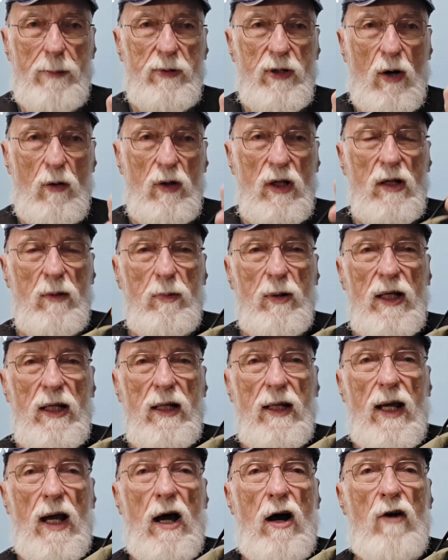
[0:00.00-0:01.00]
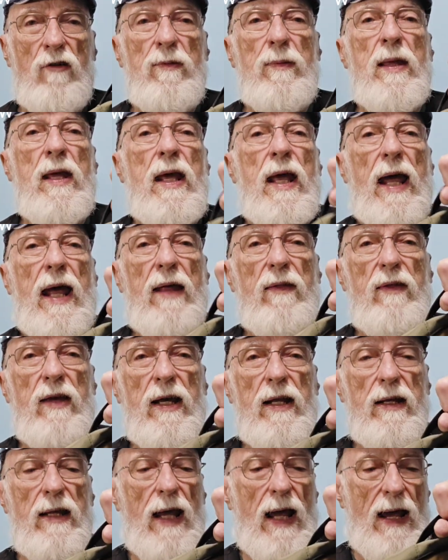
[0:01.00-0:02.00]
totally completely off and
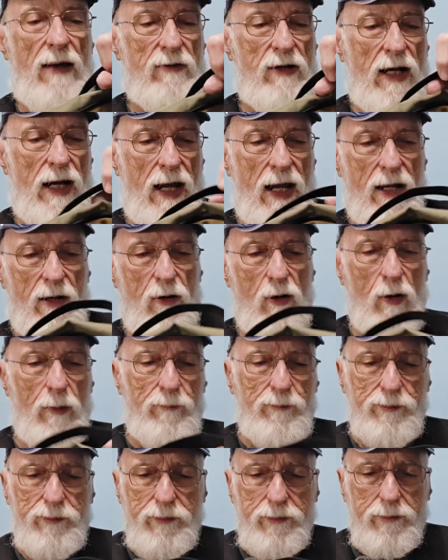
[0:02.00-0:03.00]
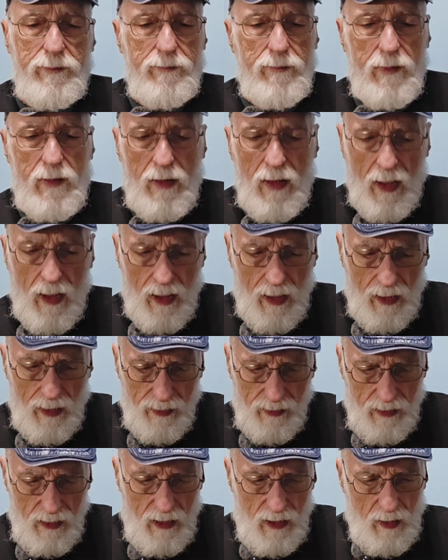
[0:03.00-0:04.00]
then have a handle.
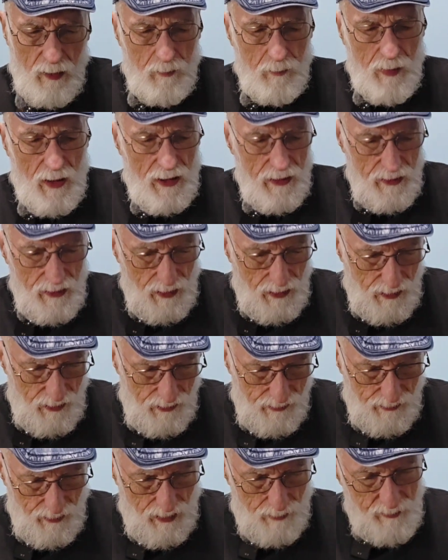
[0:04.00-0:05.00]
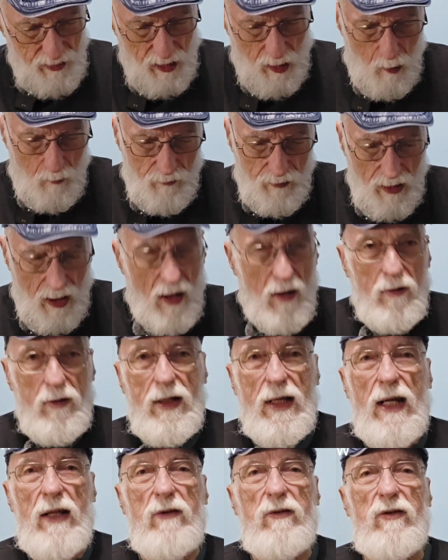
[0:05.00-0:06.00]
I mean, overall,
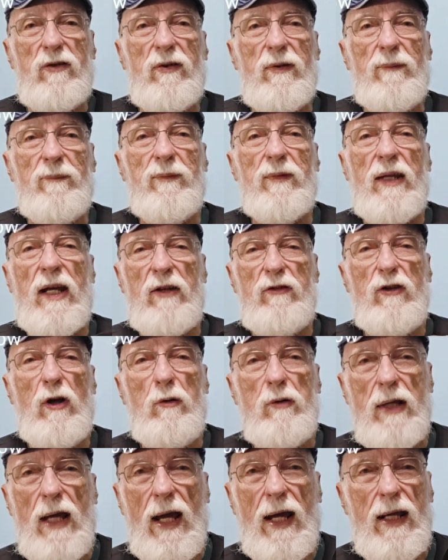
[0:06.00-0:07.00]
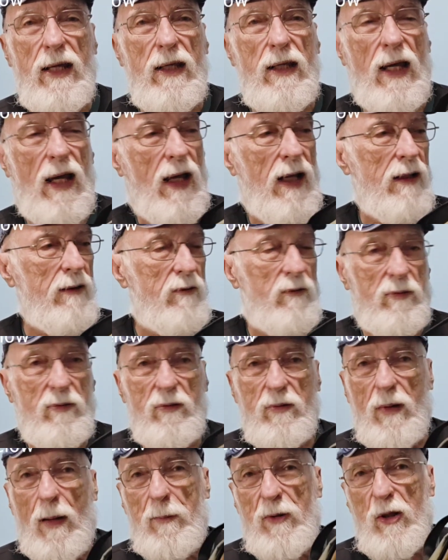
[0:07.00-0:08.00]
it's okay.
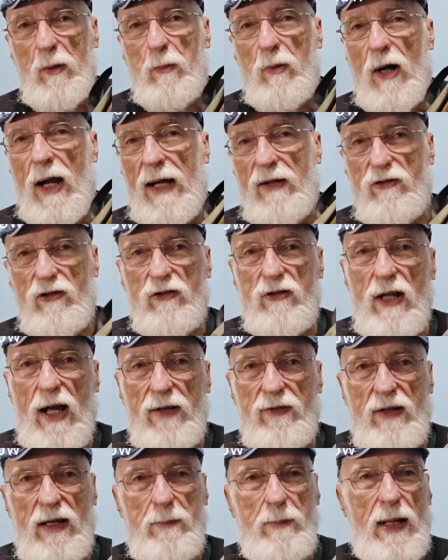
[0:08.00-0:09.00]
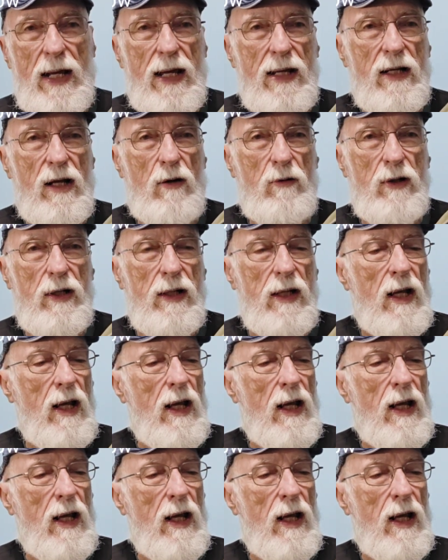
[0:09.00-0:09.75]
I mean, the price is not that bad on it.